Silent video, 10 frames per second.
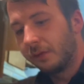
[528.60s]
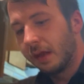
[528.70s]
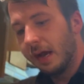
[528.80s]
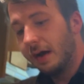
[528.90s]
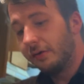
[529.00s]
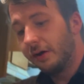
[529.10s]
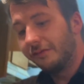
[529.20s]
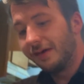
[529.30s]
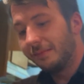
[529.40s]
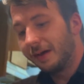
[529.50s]
I don't know
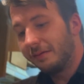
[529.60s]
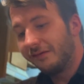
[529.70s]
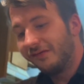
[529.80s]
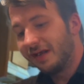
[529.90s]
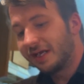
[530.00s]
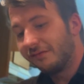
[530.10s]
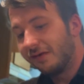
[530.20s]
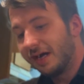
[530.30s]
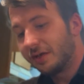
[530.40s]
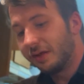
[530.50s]
if I'll be able to finish the
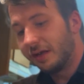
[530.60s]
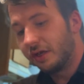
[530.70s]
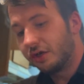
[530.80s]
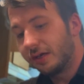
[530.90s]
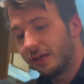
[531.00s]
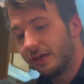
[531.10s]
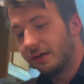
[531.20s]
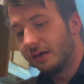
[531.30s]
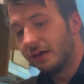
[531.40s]
fries without a drink though.